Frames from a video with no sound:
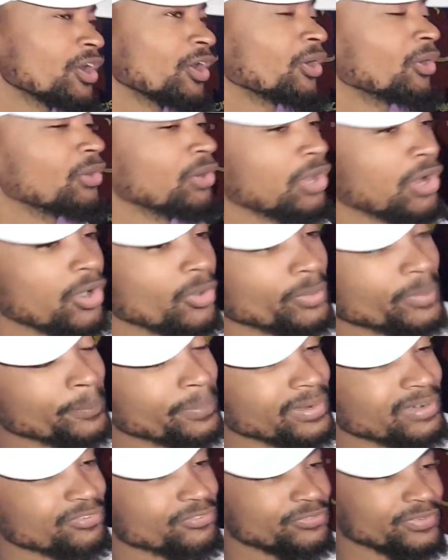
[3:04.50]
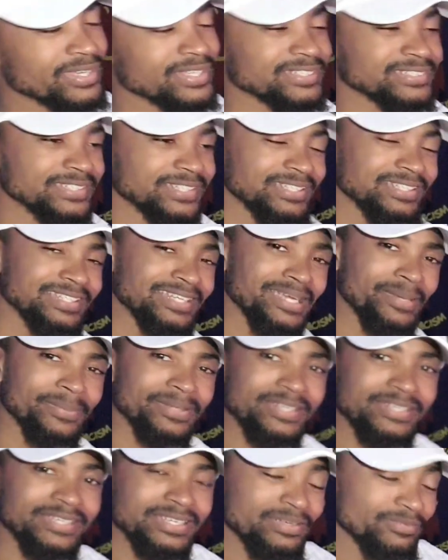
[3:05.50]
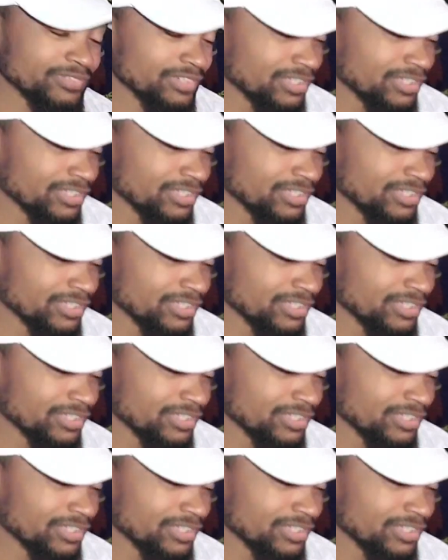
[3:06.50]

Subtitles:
Hold on, we put a face to a name and a name